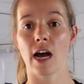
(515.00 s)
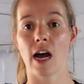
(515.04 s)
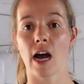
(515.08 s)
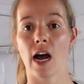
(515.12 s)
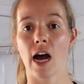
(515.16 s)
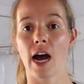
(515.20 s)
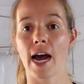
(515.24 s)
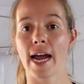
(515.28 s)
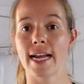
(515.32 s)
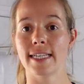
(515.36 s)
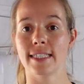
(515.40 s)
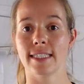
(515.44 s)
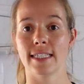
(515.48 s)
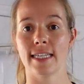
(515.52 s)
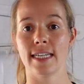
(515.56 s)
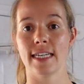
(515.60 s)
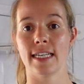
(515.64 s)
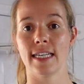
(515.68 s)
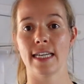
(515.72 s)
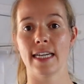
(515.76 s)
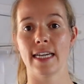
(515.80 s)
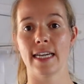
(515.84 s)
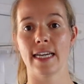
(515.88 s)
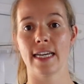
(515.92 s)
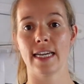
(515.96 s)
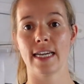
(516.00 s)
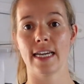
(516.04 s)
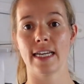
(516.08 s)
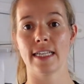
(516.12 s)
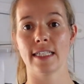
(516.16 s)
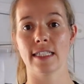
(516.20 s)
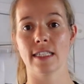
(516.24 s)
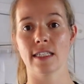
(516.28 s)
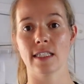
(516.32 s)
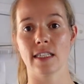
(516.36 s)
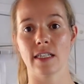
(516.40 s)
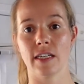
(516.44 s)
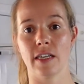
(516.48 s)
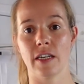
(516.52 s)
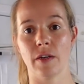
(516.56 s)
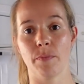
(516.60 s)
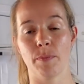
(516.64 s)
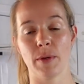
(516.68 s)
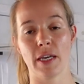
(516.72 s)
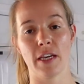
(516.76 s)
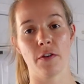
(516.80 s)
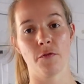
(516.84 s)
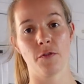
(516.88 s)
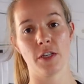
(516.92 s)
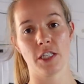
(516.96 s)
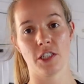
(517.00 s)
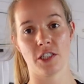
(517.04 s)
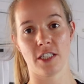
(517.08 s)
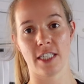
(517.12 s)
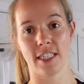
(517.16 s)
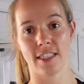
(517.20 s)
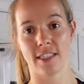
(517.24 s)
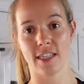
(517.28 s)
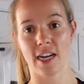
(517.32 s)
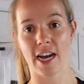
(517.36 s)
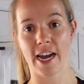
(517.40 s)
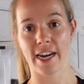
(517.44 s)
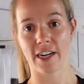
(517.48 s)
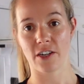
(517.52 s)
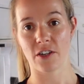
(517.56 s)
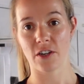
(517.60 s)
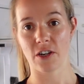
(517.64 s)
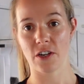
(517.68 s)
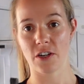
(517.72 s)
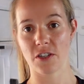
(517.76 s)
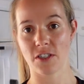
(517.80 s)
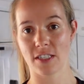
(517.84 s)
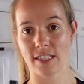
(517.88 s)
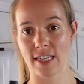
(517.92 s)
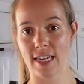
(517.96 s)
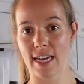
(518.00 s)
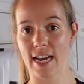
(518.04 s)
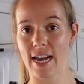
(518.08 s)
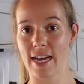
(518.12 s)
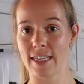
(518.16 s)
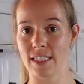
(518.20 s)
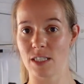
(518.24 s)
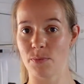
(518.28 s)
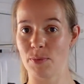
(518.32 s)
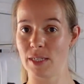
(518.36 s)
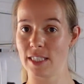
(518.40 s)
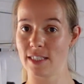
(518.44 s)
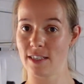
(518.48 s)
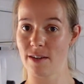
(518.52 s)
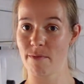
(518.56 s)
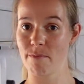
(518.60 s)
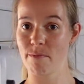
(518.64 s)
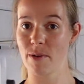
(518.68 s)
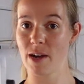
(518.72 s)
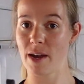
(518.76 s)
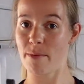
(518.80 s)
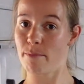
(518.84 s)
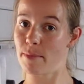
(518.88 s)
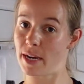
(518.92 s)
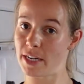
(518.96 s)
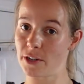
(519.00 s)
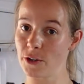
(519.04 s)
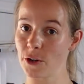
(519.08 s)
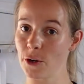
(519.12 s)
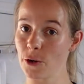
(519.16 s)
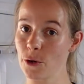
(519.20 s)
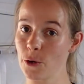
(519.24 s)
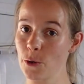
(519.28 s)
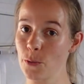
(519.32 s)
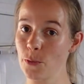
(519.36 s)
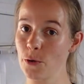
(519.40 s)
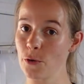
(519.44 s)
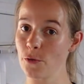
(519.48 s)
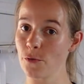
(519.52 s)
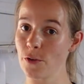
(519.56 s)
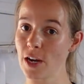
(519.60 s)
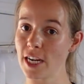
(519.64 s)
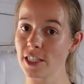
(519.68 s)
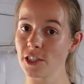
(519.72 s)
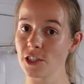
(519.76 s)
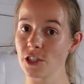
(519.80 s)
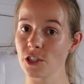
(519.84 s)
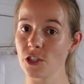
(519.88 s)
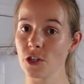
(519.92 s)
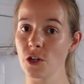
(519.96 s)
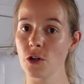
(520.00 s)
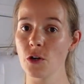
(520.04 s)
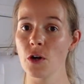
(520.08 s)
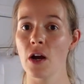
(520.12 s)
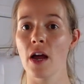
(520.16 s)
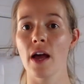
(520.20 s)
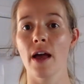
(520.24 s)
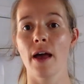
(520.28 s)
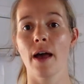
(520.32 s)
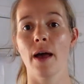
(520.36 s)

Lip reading: Ideally, to be officially diagnosed, it has to be done by a medical professional.